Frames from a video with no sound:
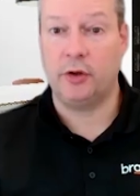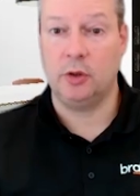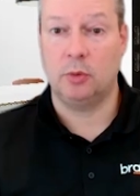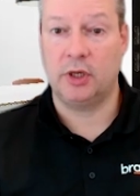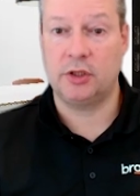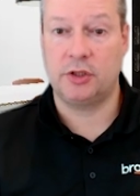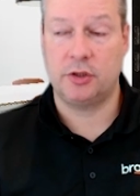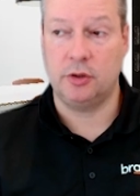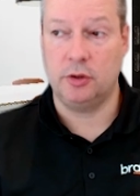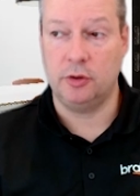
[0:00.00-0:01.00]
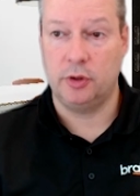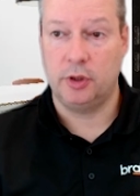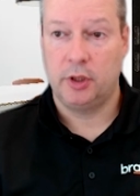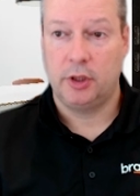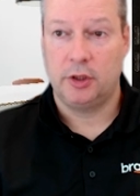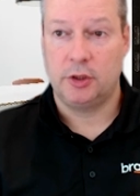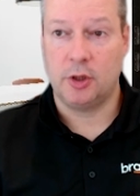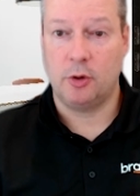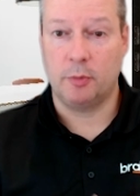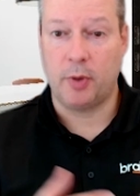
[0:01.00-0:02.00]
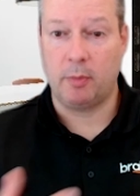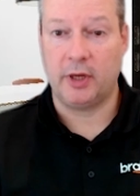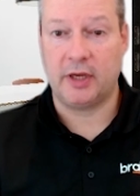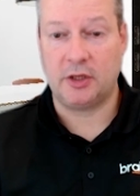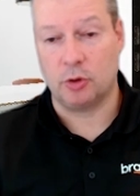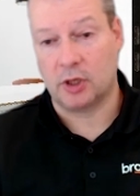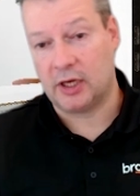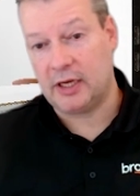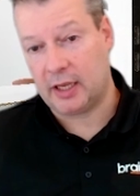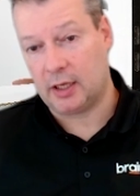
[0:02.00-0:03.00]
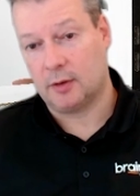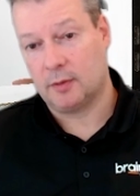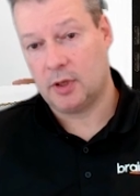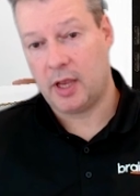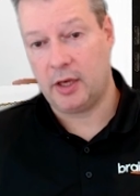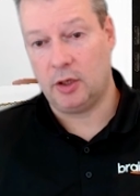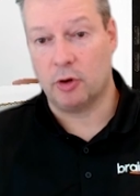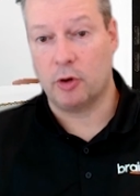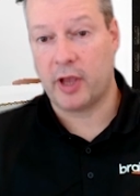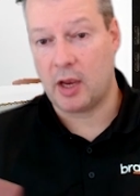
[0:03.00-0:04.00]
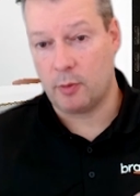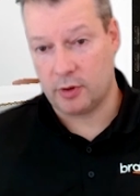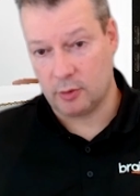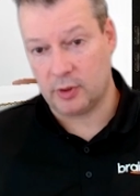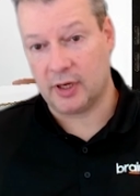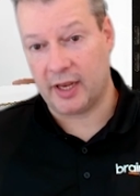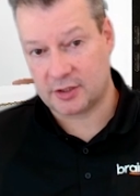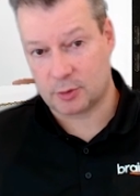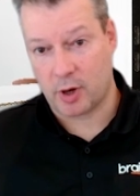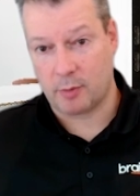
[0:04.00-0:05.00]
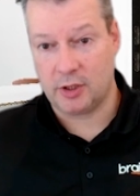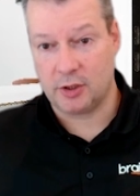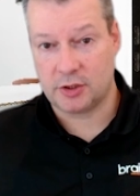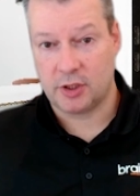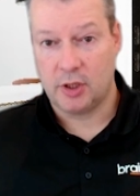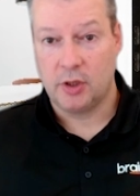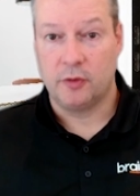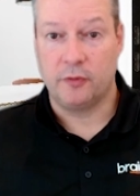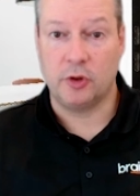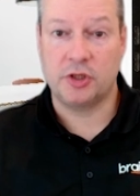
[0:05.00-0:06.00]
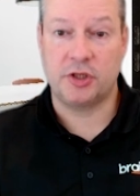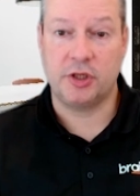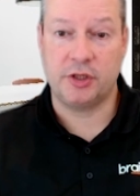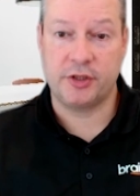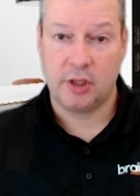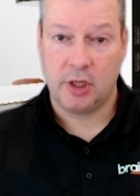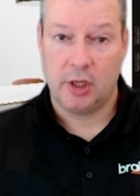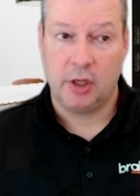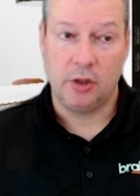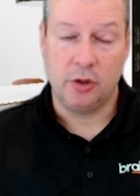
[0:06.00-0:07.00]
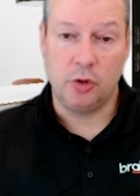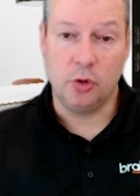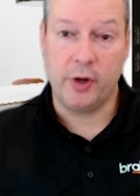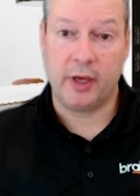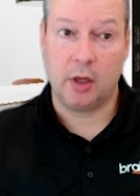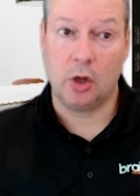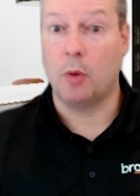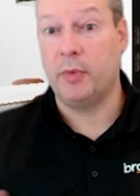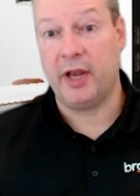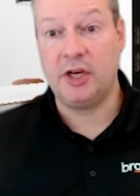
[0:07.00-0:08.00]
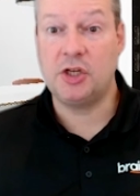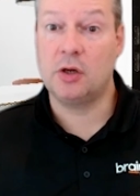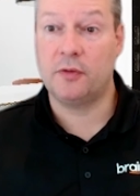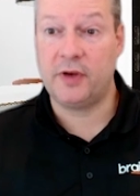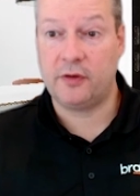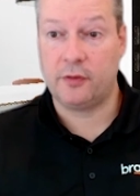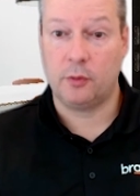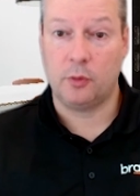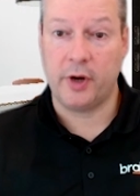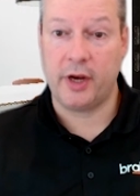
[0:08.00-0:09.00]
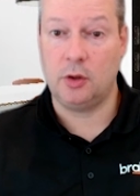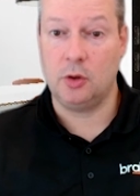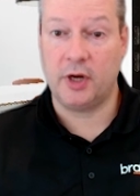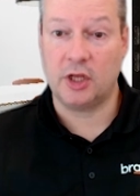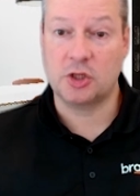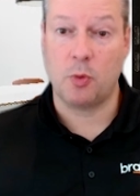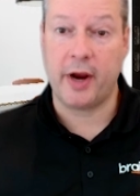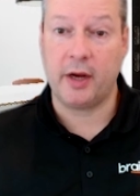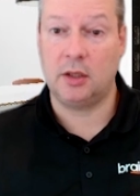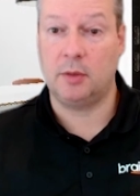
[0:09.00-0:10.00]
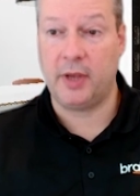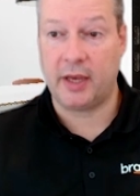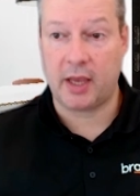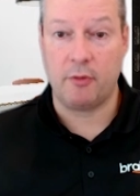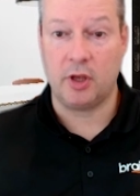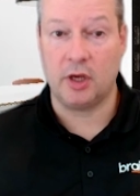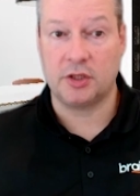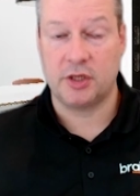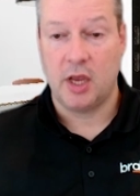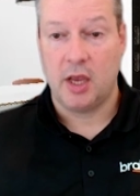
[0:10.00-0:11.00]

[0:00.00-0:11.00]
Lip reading: Do you want to show the public that you're cleaning and you're okay with doing less square meters, versus doing a combination of it, where you do when it's quiet, the big areas,